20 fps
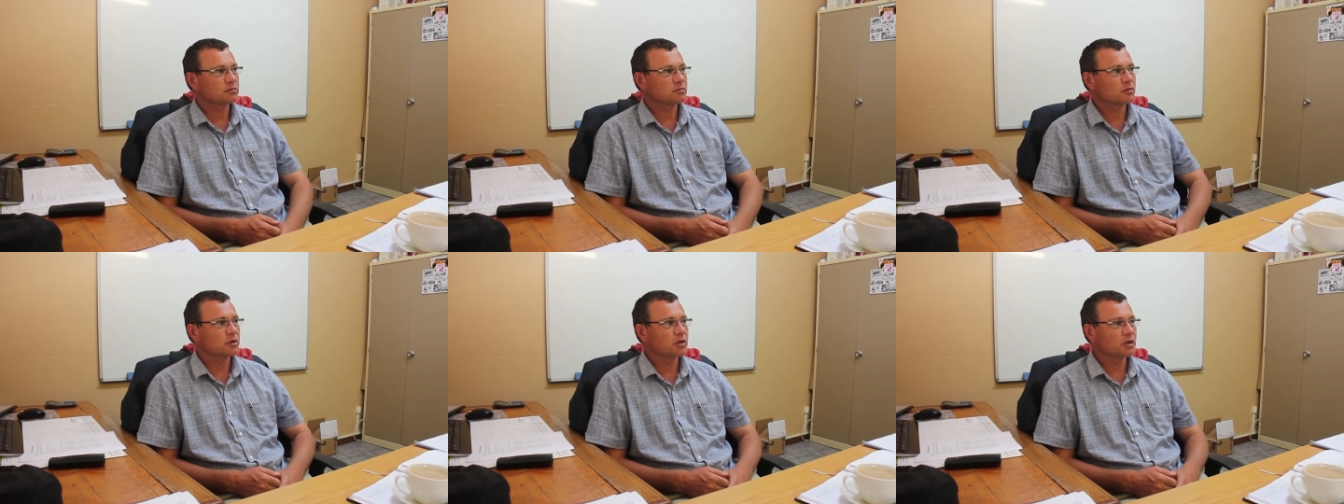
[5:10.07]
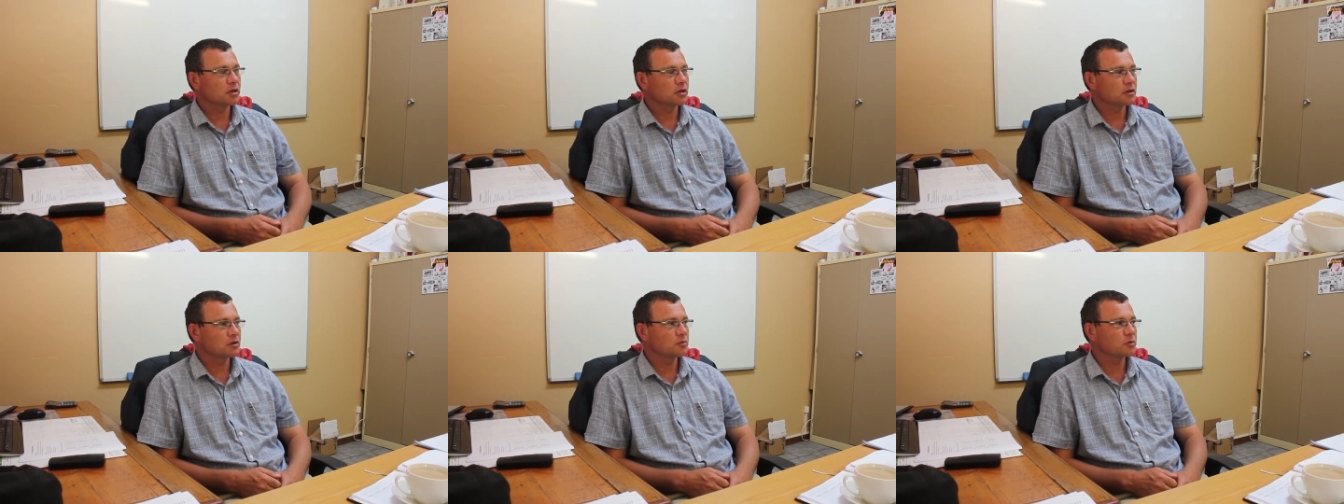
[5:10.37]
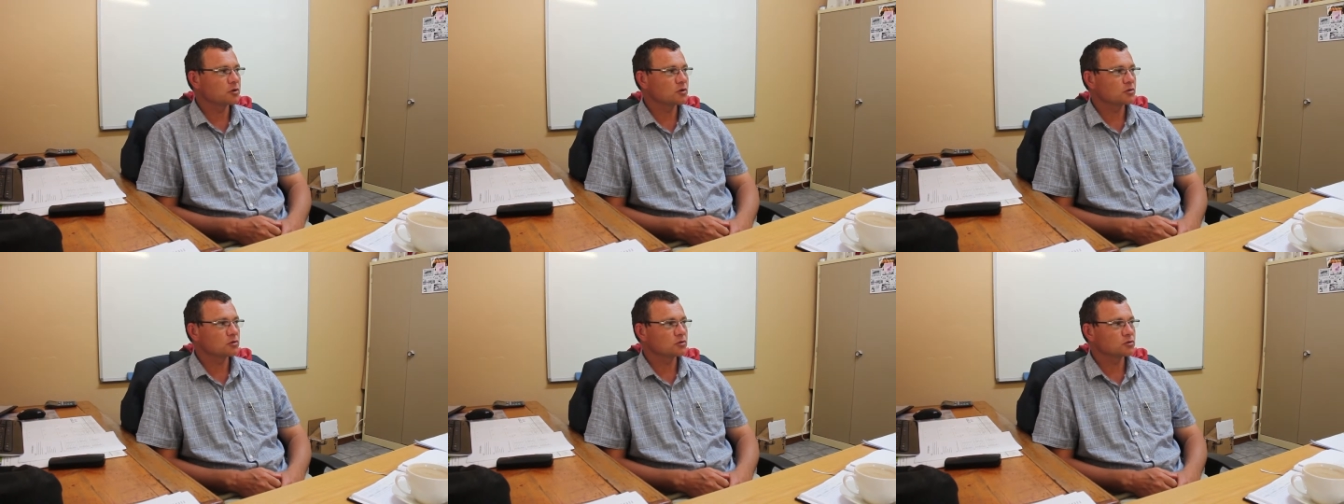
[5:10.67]
We are here
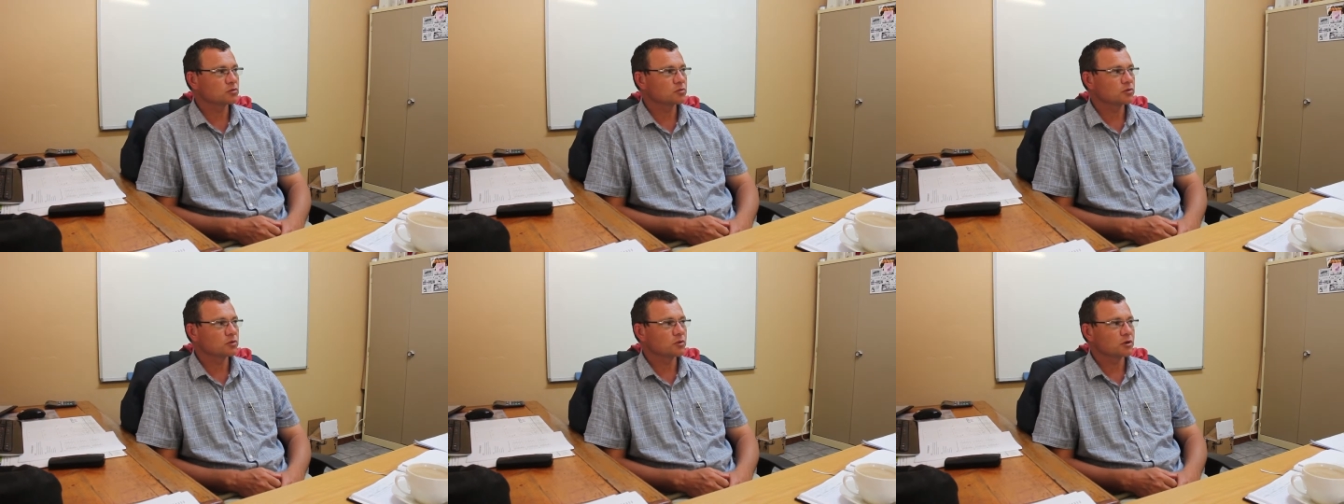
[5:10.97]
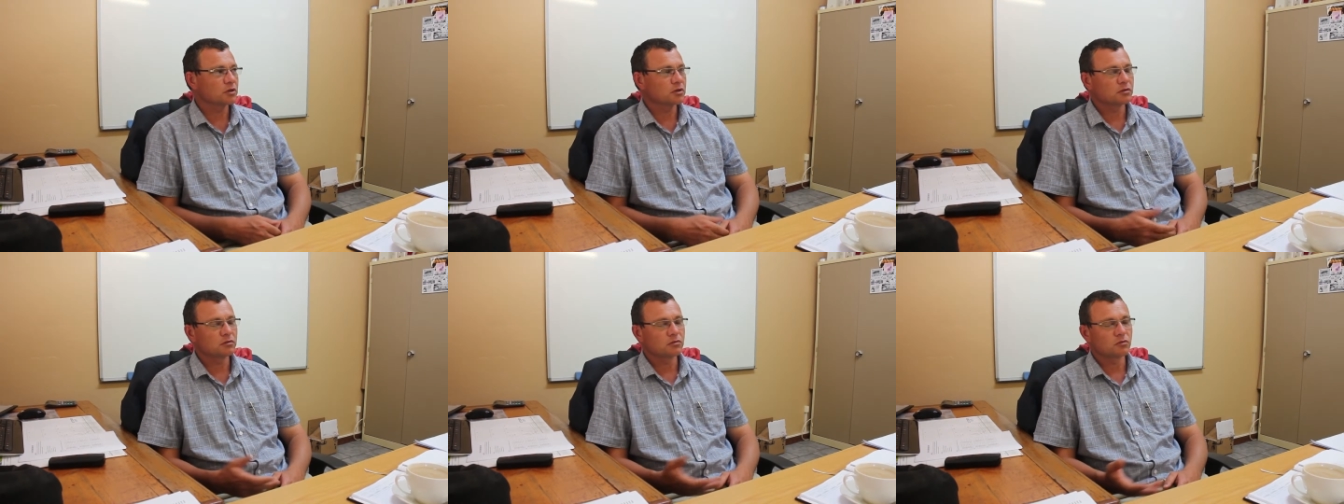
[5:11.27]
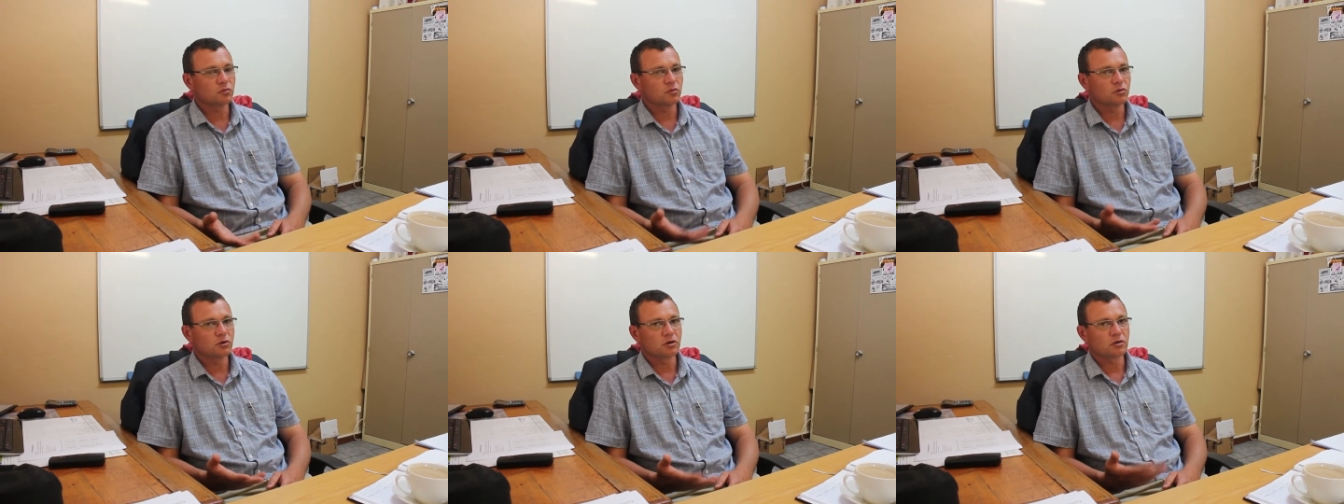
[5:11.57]
because we want to
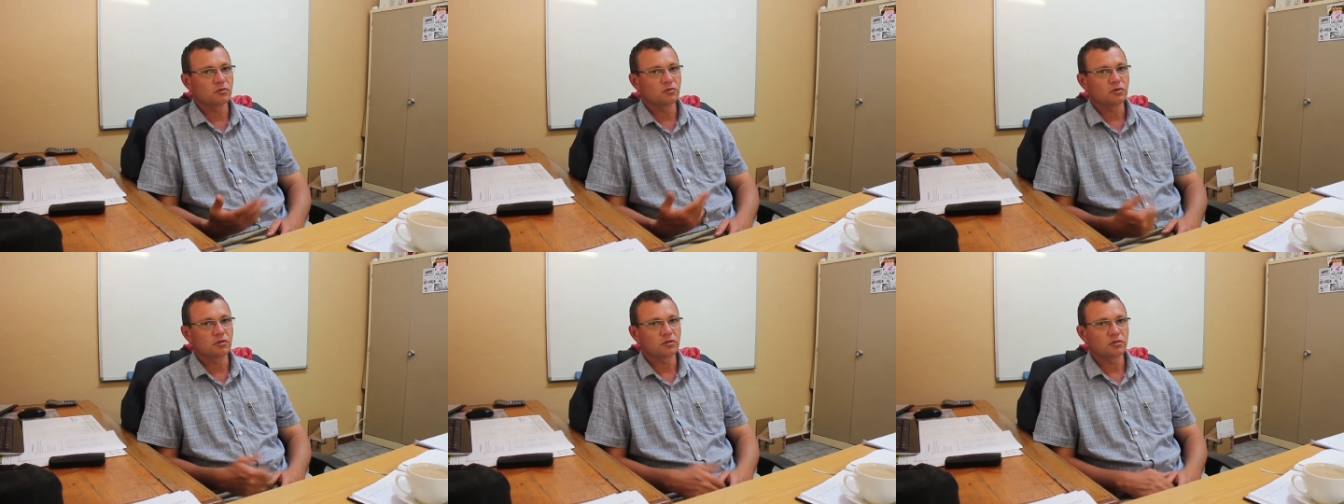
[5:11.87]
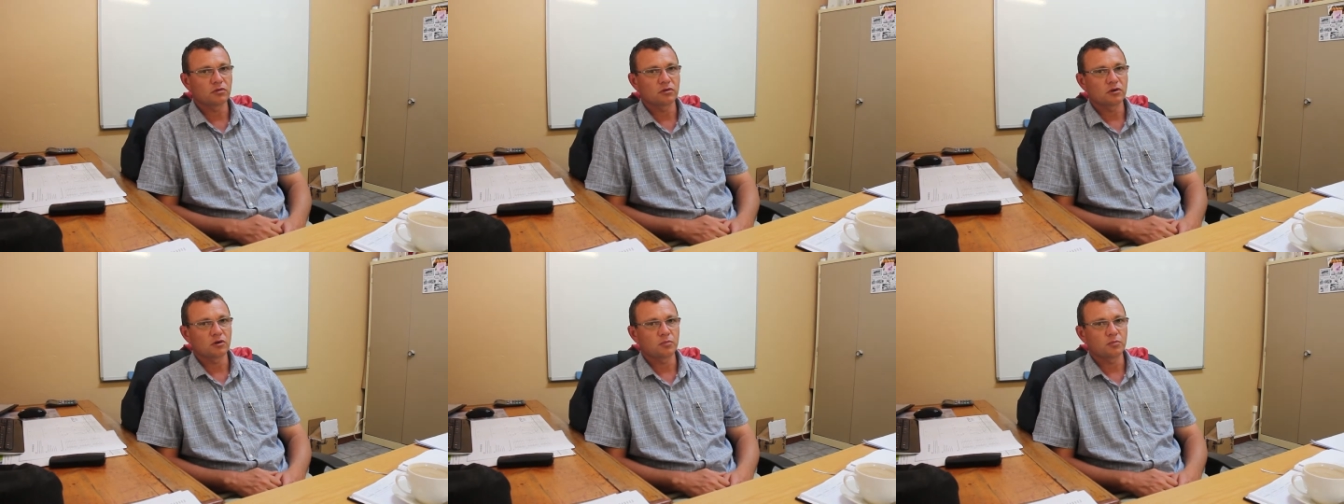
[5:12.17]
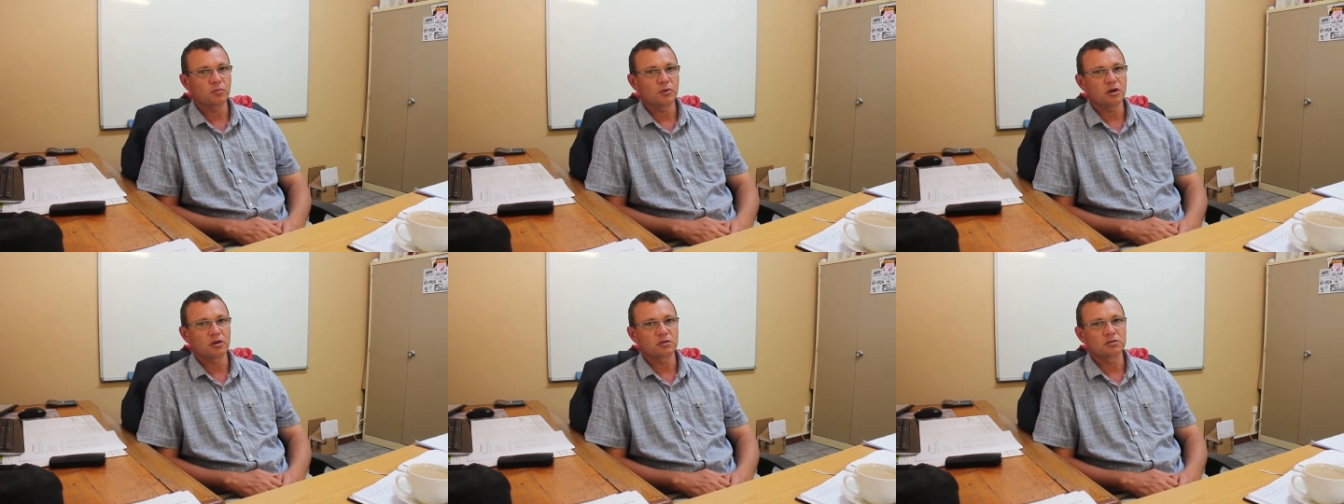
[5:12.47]
work with our
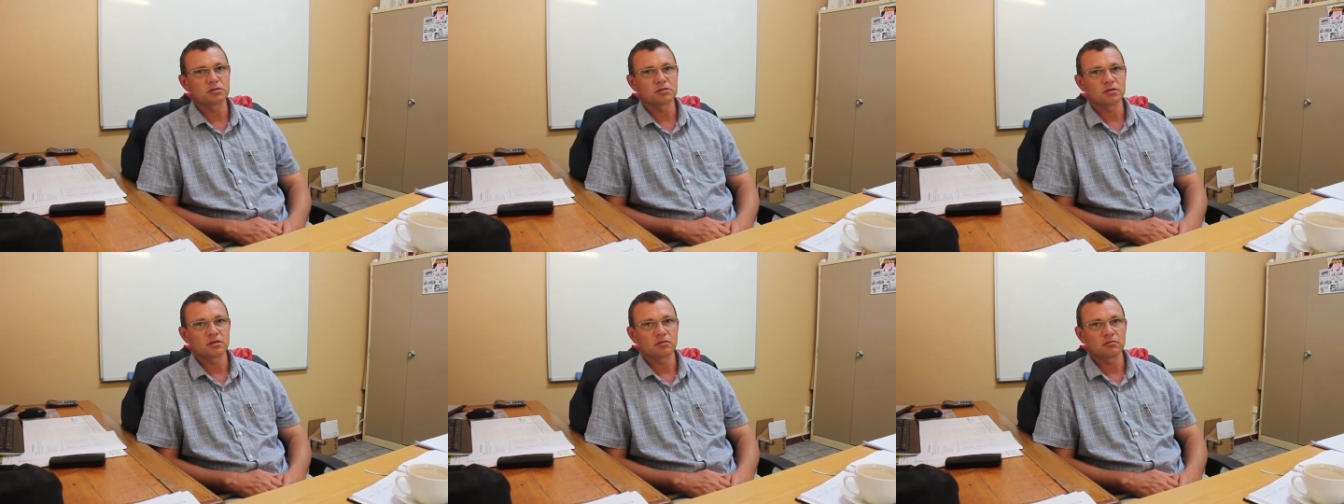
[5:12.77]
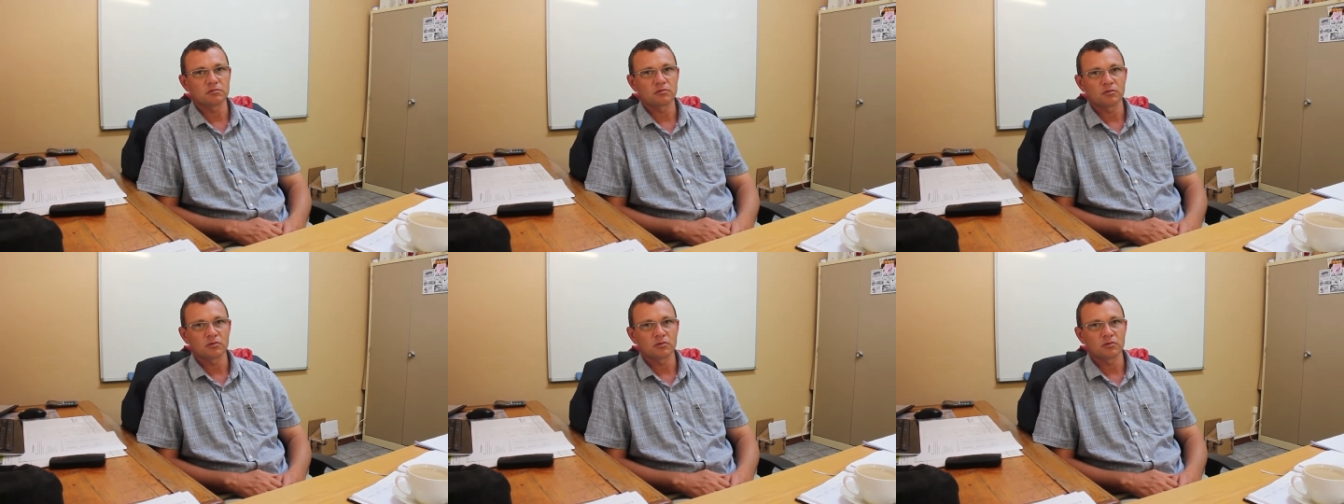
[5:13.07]
plants and